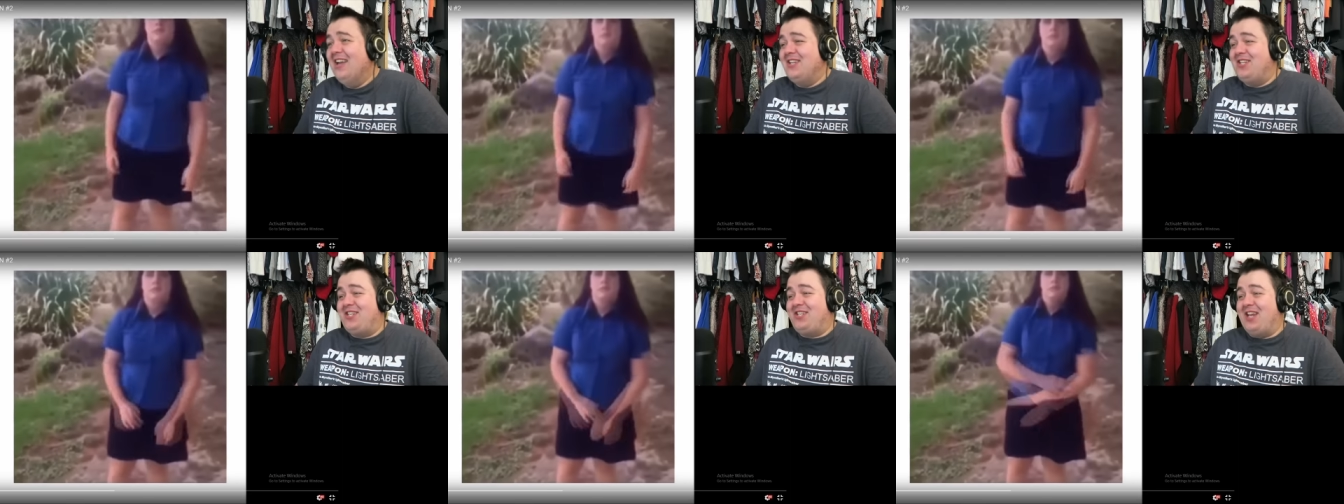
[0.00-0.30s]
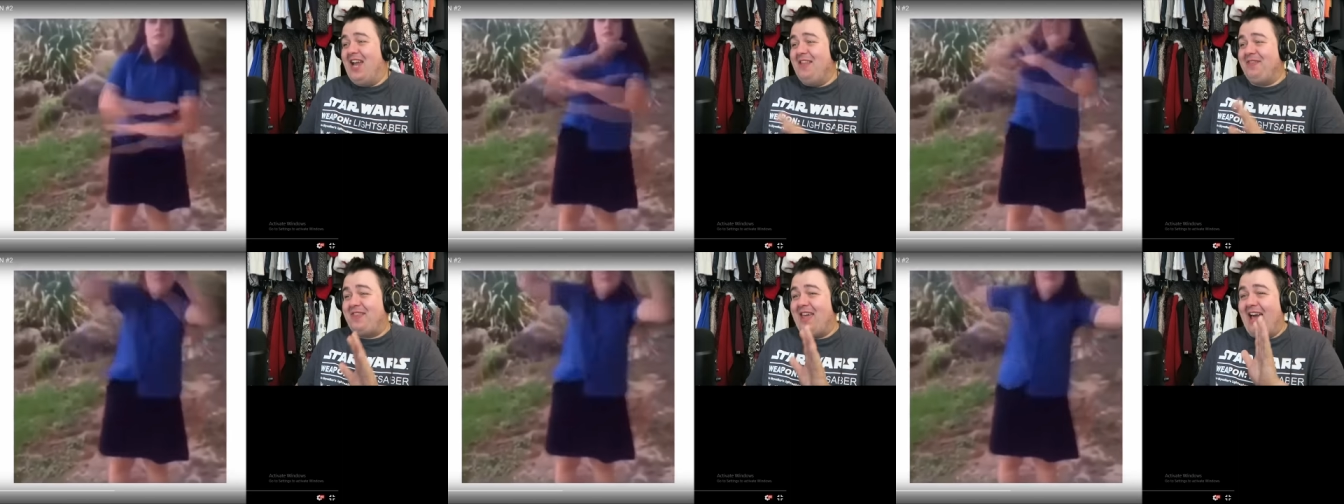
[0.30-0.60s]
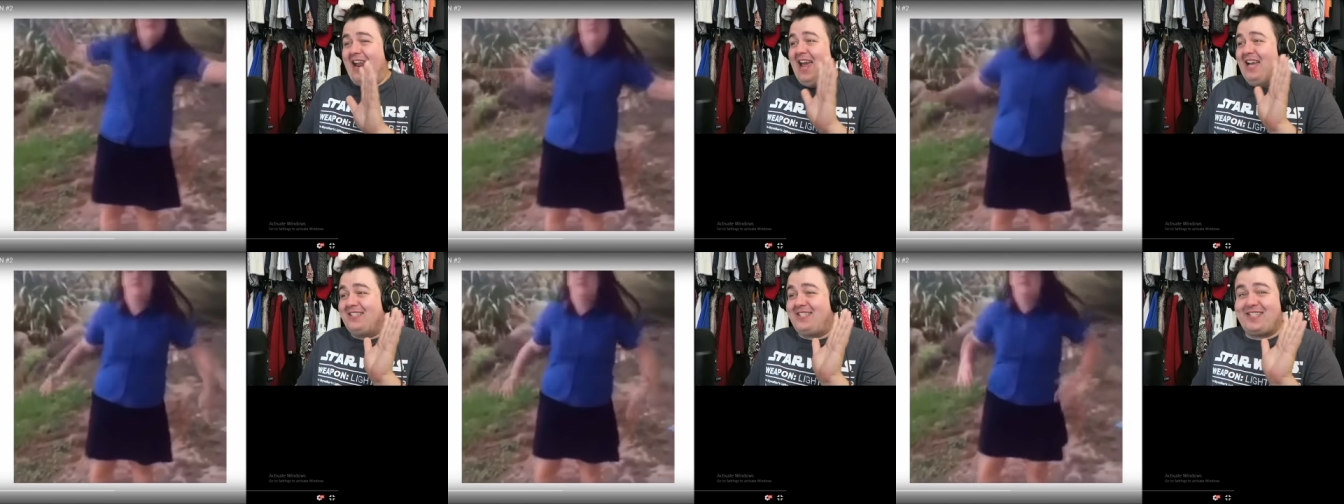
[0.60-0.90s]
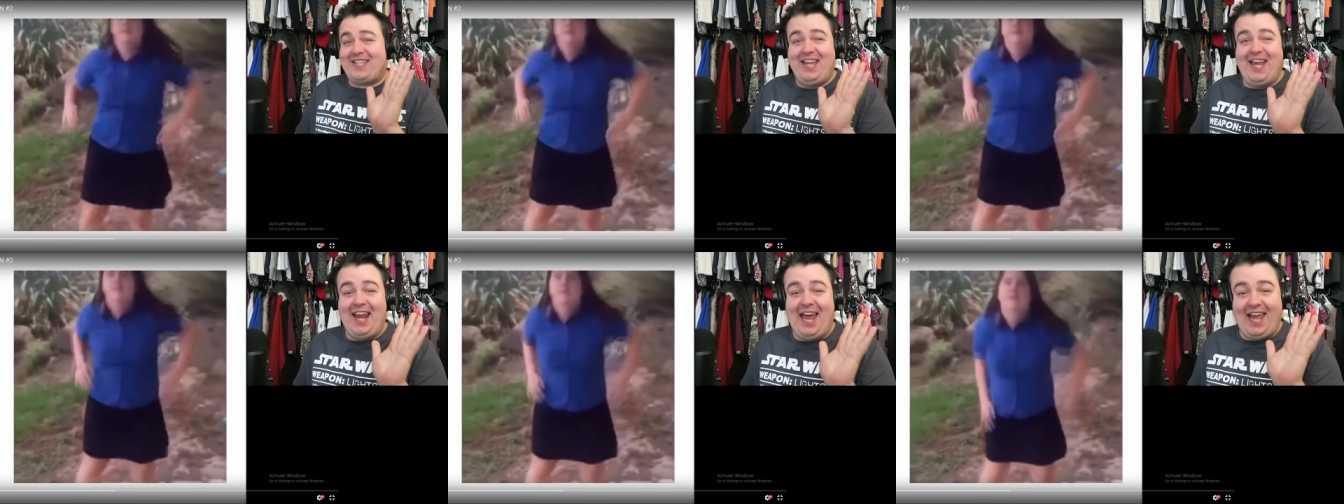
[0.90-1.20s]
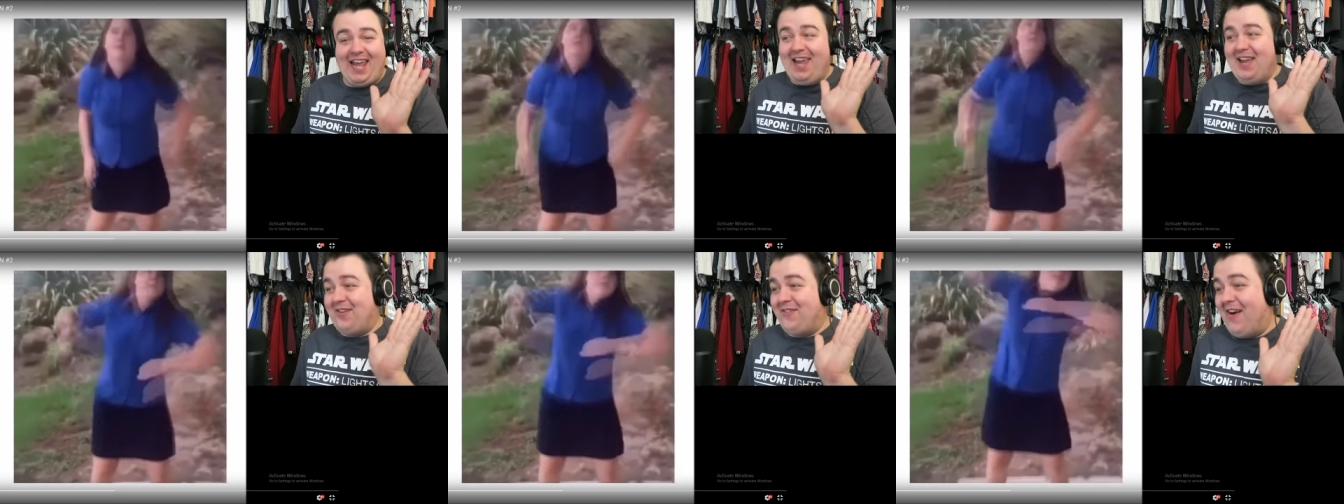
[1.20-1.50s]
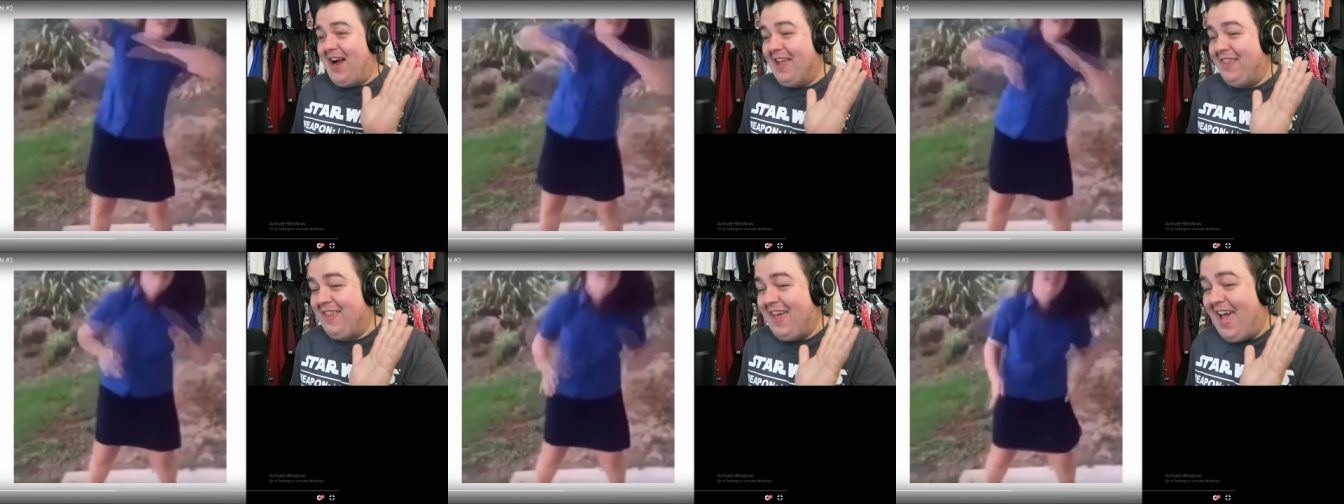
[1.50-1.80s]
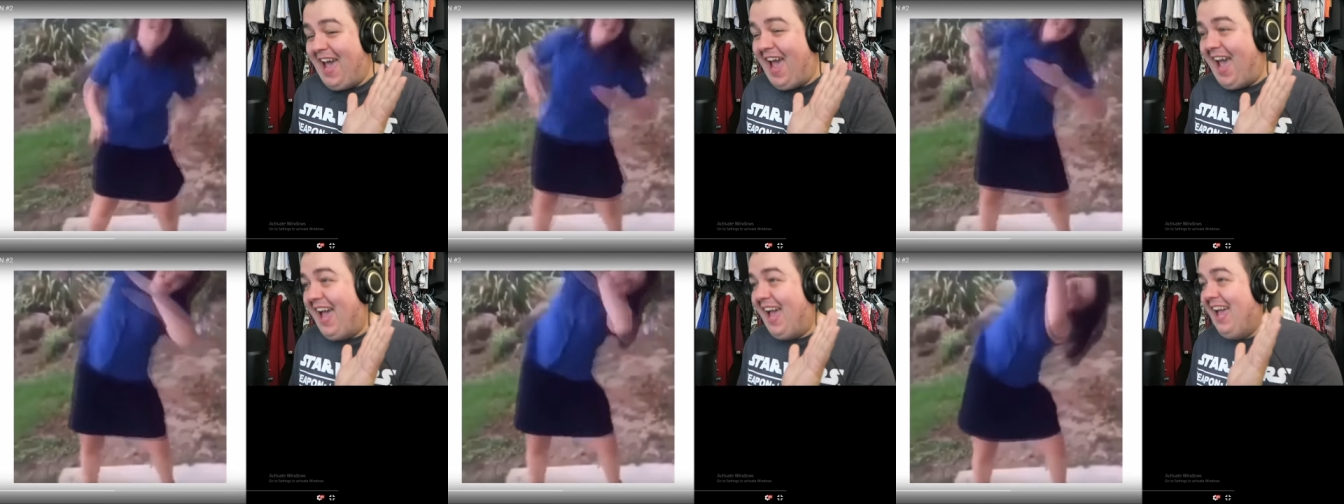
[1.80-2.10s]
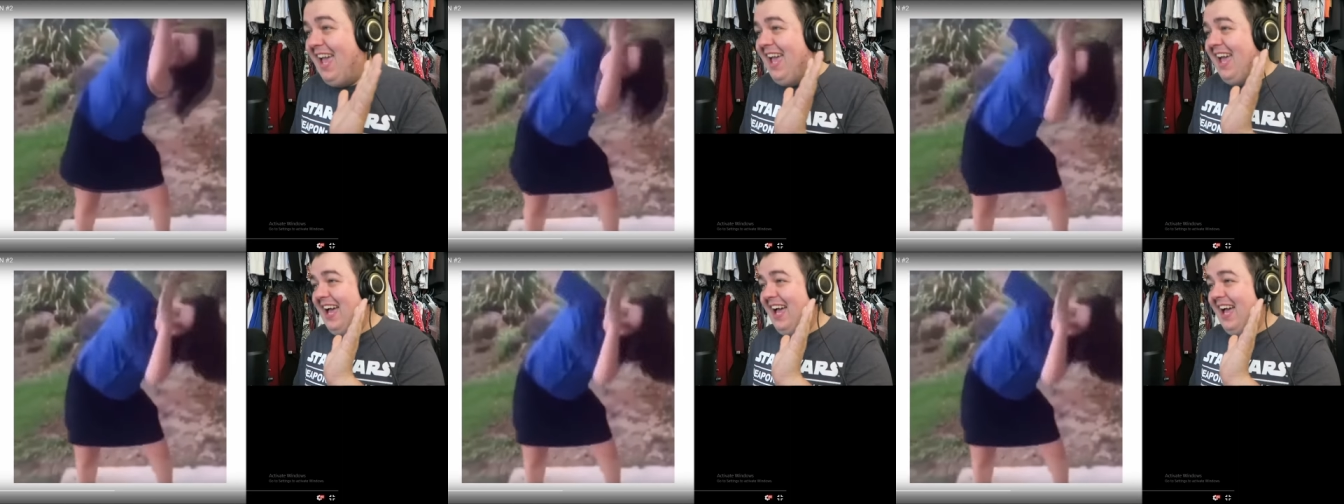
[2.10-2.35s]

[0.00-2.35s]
Shit, that escalated right there.